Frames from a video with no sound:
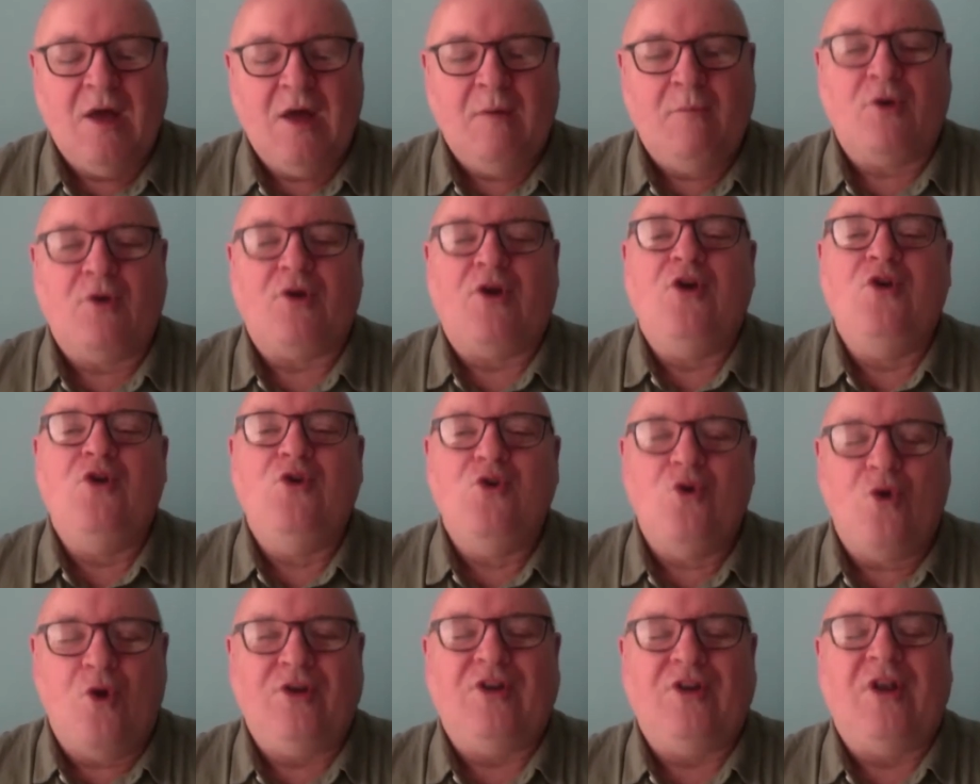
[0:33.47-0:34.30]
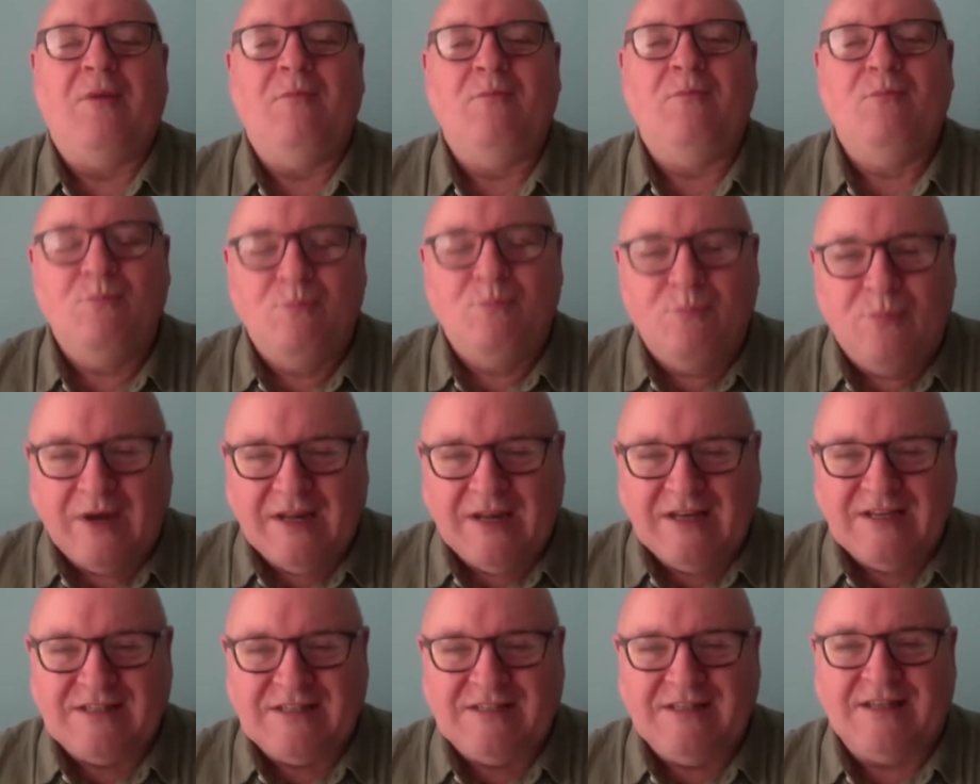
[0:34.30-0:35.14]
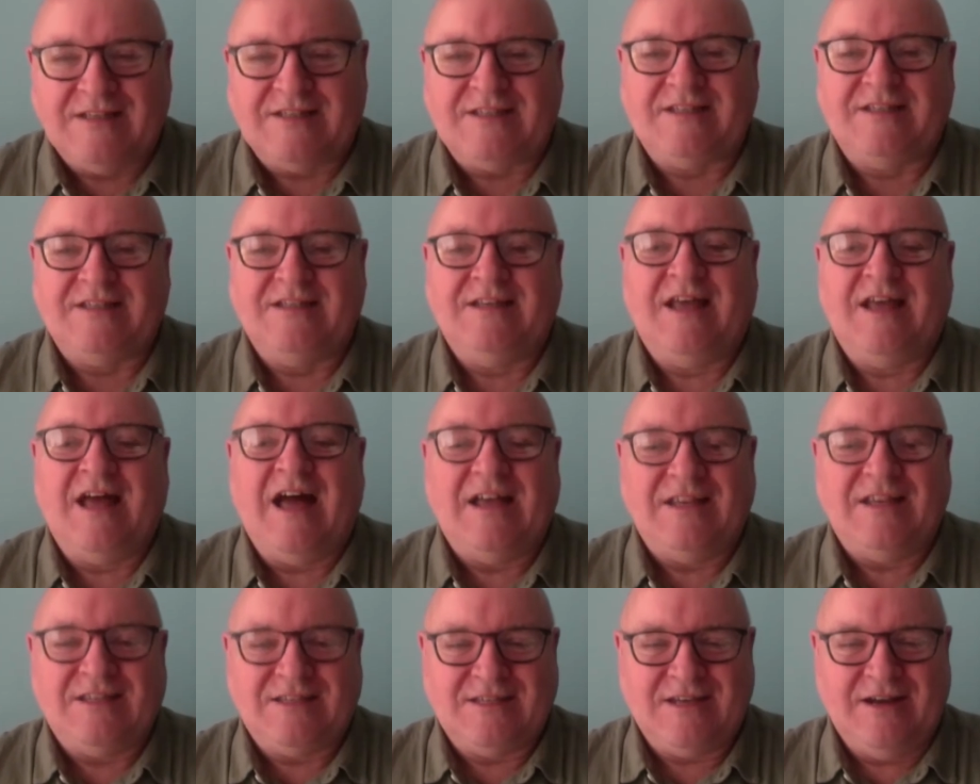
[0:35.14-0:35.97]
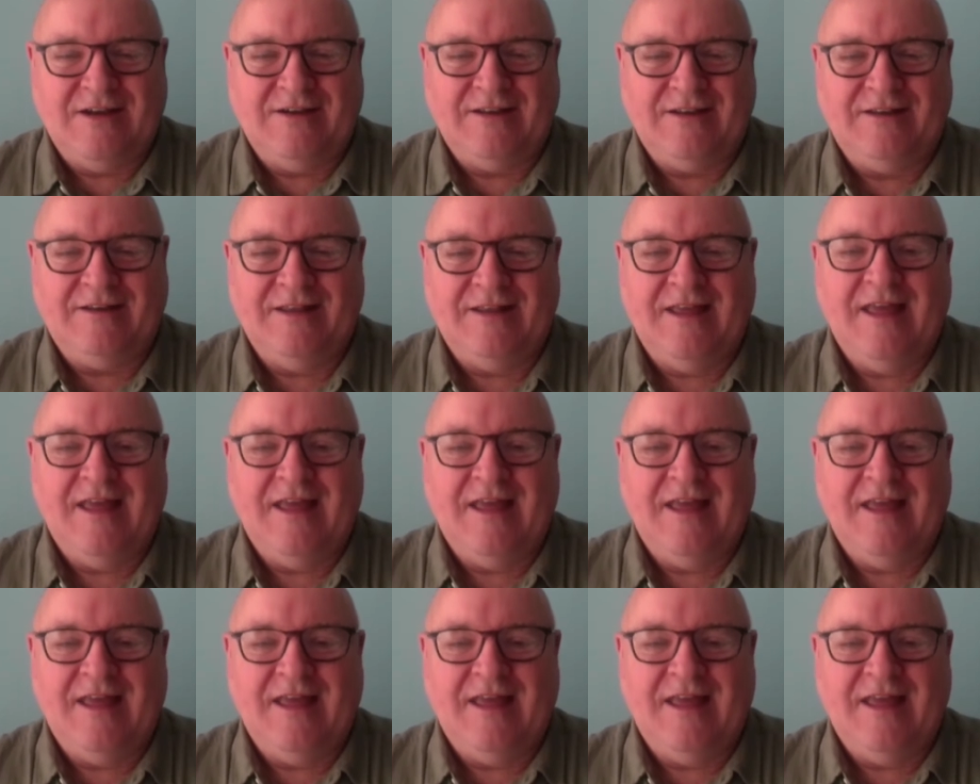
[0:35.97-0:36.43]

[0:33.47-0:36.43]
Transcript: but her non-Britishness asserted.